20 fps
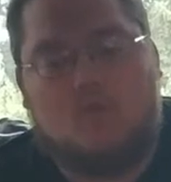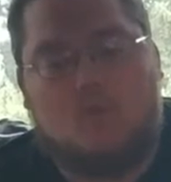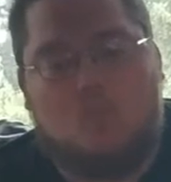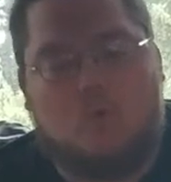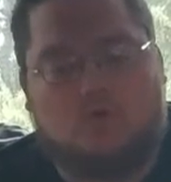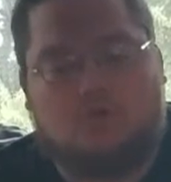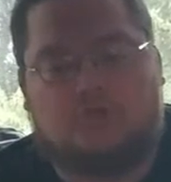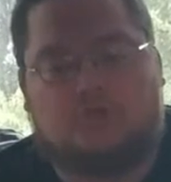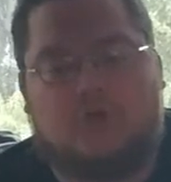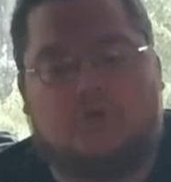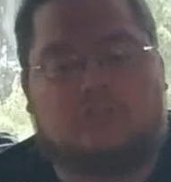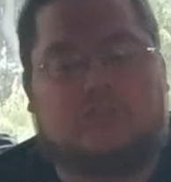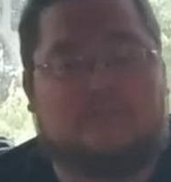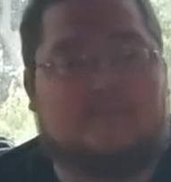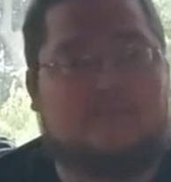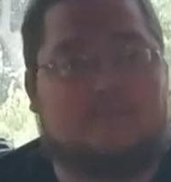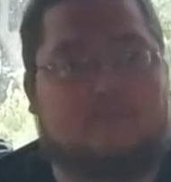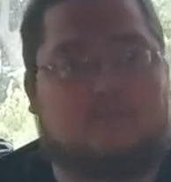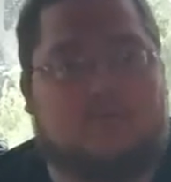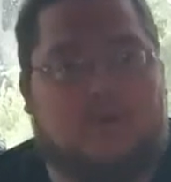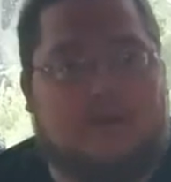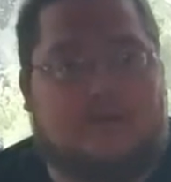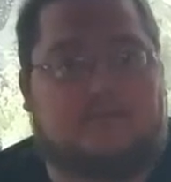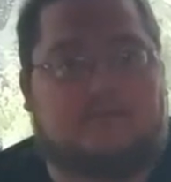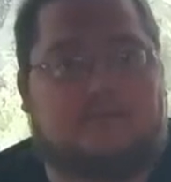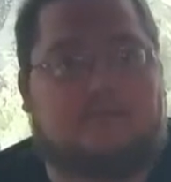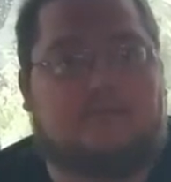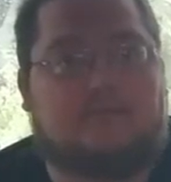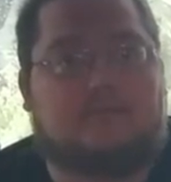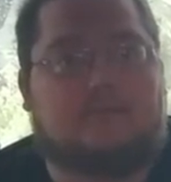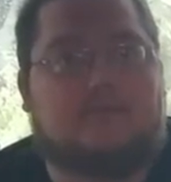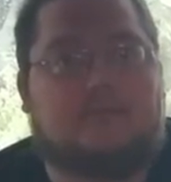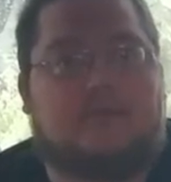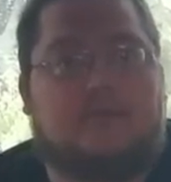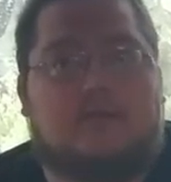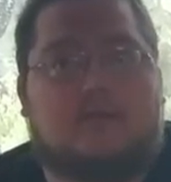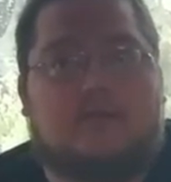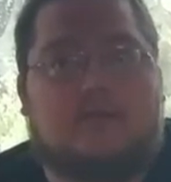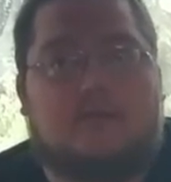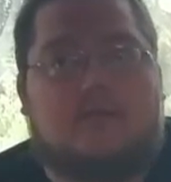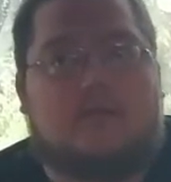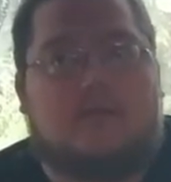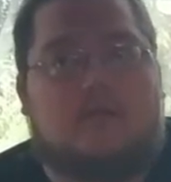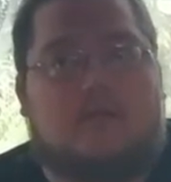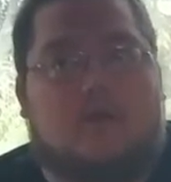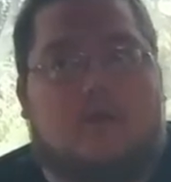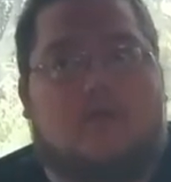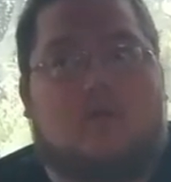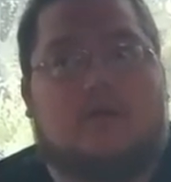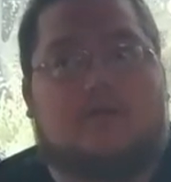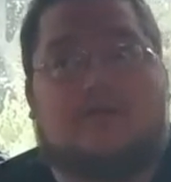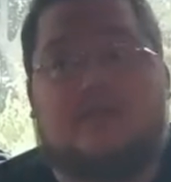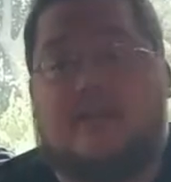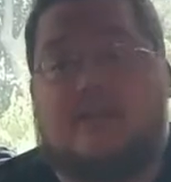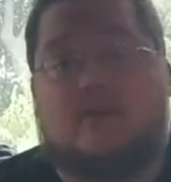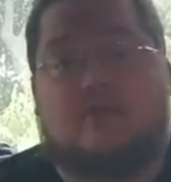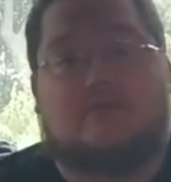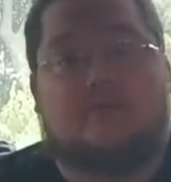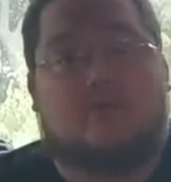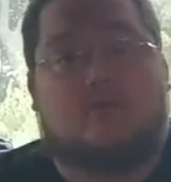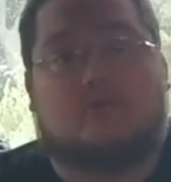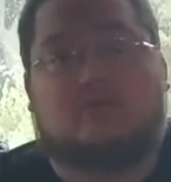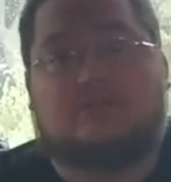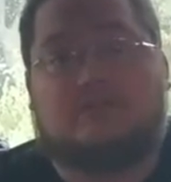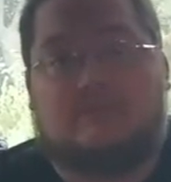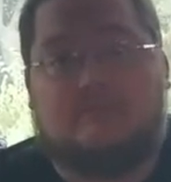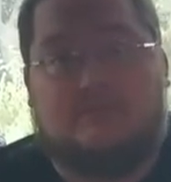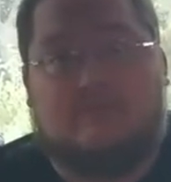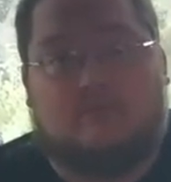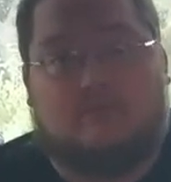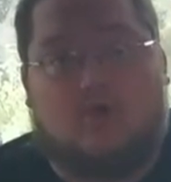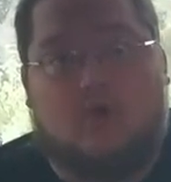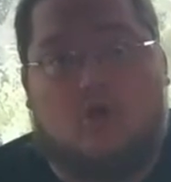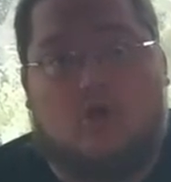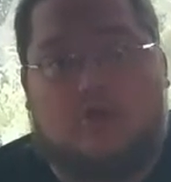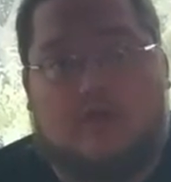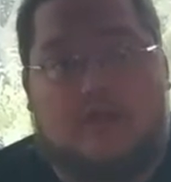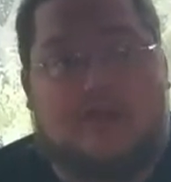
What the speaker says: What shows up in print. The interviewers can be wrong.